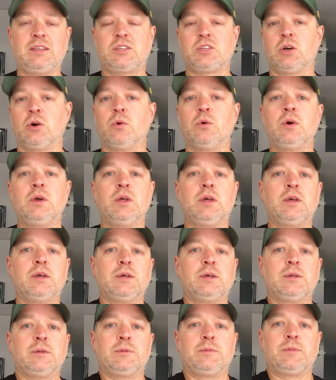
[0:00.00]
So
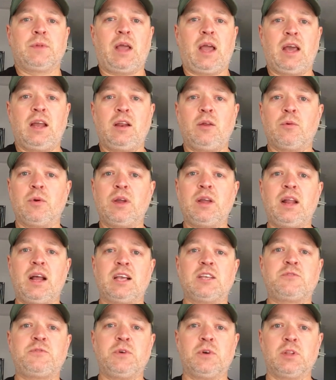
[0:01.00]
Andy Reid
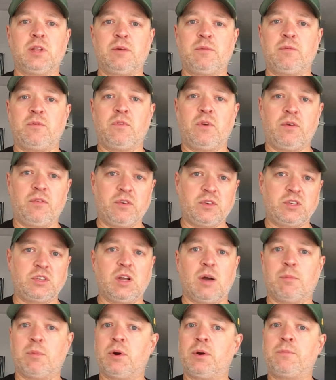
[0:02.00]
has Phil Rivers'
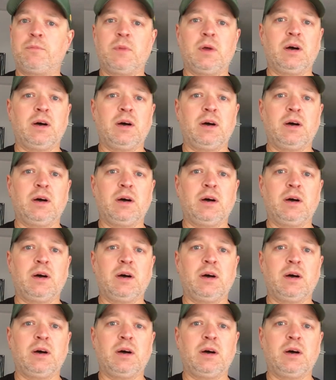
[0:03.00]
number